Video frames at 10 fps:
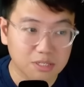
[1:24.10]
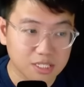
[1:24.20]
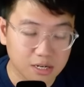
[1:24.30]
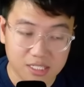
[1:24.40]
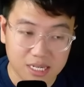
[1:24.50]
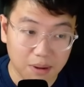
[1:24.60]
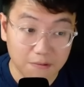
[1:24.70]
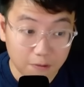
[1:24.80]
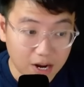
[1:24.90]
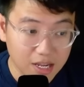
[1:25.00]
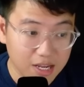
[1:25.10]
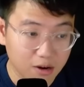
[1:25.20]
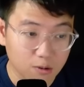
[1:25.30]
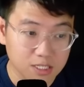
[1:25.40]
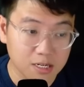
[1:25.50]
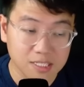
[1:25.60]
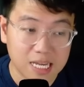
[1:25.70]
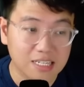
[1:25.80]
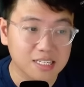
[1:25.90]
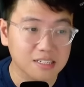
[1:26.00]
dealer, let's say my friend here who's an
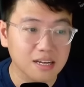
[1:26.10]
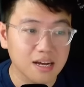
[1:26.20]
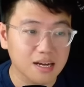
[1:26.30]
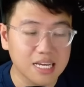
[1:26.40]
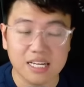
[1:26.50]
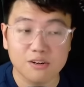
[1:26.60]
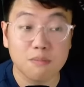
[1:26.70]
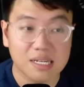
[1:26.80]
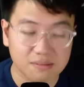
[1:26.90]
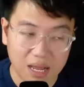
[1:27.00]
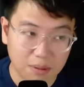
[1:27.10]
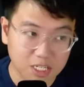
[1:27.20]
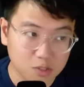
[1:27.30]
assassin, he can do massive damage as